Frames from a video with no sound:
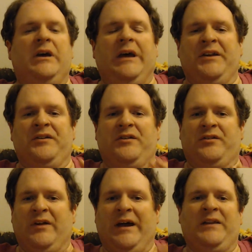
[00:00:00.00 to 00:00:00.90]
and
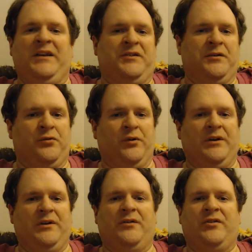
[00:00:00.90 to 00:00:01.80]
slightly
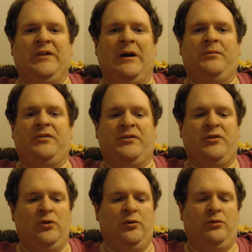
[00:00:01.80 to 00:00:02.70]
different steps
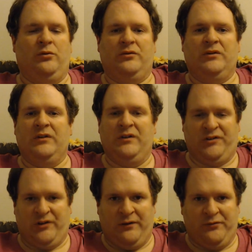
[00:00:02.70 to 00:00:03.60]
to
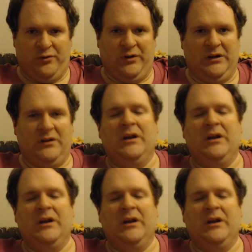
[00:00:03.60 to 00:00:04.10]
this offering,